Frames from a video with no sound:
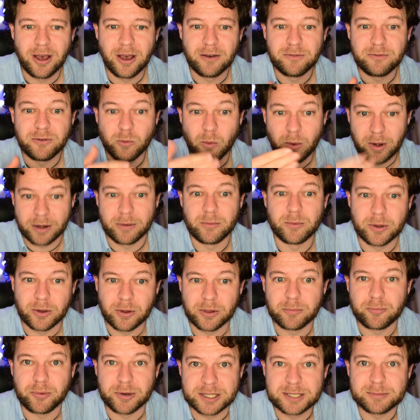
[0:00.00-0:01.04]
for where we got
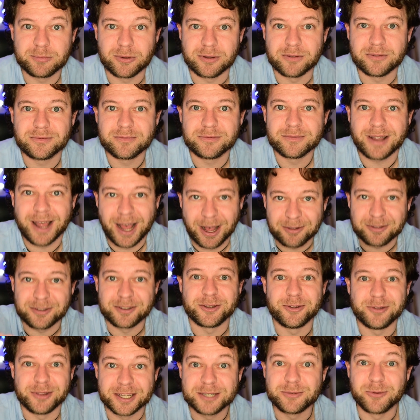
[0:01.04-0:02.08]
the principle of how to
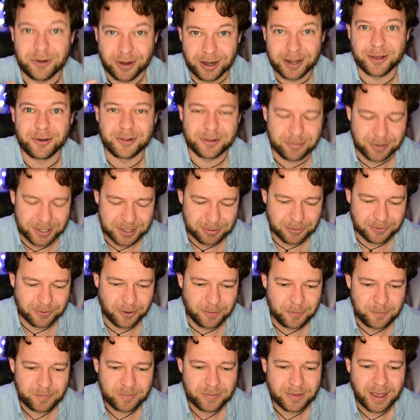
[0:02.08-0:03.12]
do this, where I got the principle
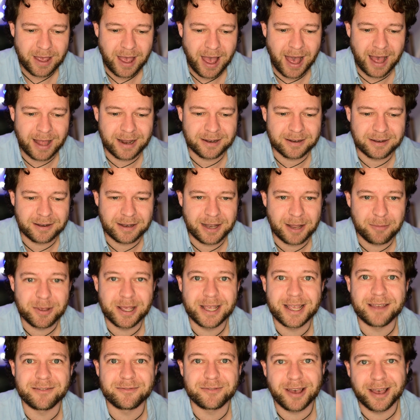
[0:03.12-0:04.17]
from. And let me
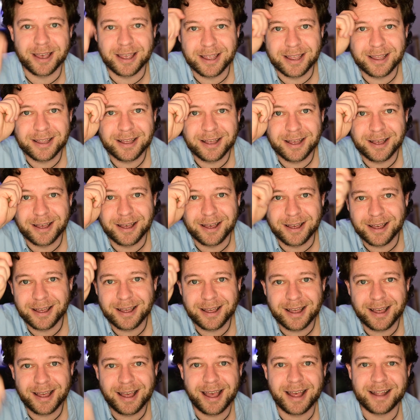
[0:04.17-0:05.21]
give a
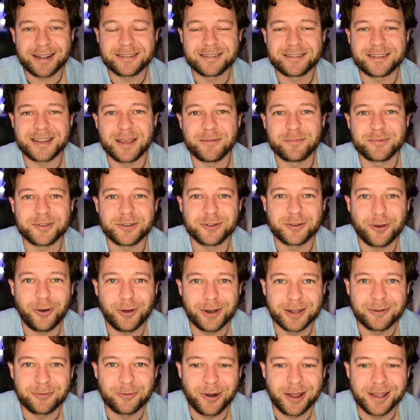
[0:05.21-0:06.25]
hat tip to
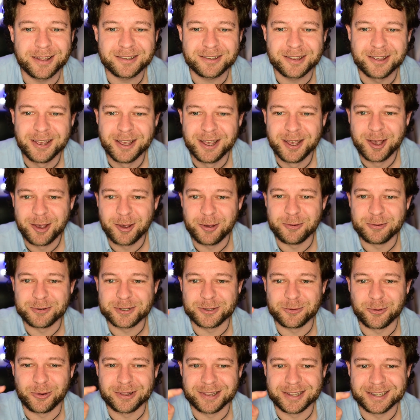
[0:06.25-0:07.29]
Colin Wright, who was
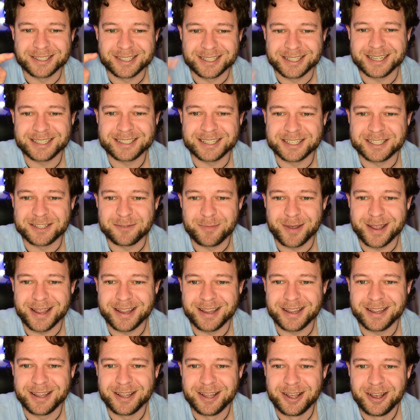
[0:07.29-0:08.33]
the one that suggested to
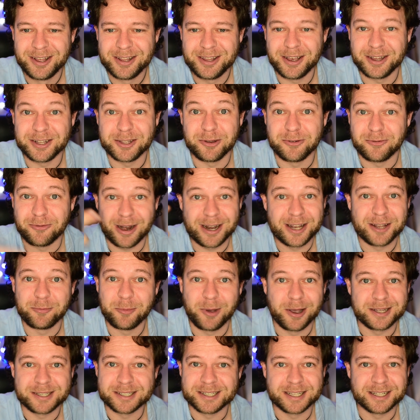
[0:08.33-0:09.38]
me the idea of
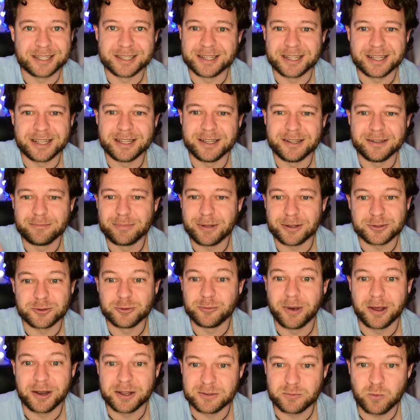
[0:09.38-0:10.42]
randomizing the plus or
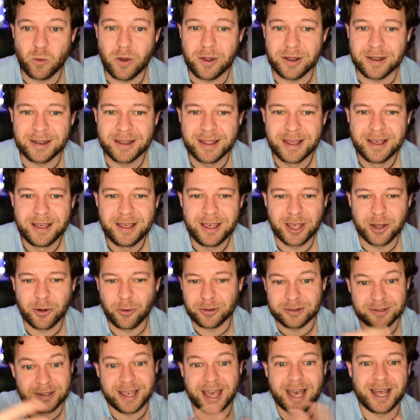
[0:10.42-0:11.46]
minus 1 in
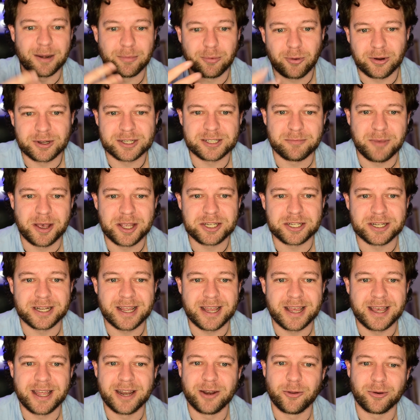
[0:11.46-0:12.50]
order to get an approximation
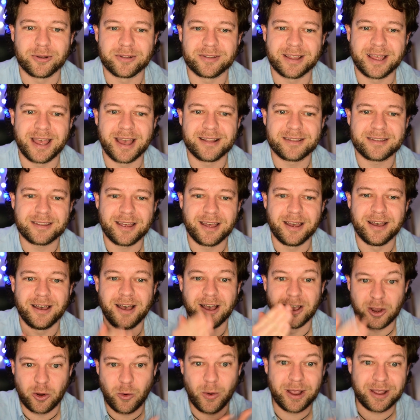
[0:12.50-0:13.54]
here, in order to get
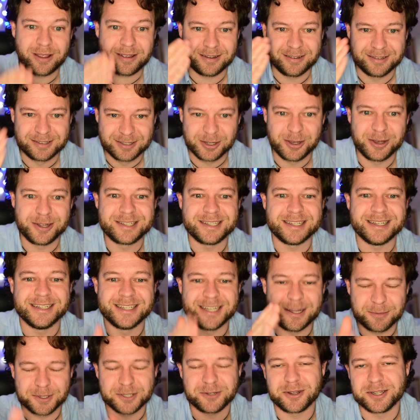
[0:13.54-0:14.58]
a quick, dirty
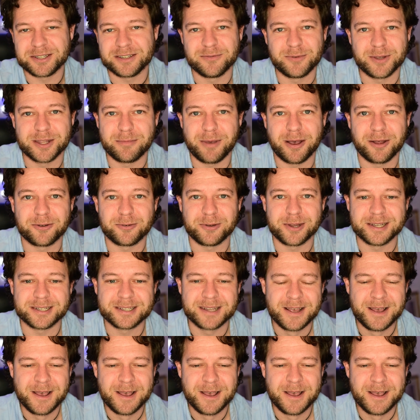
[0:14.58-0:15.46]
demonstration of where the boundary is.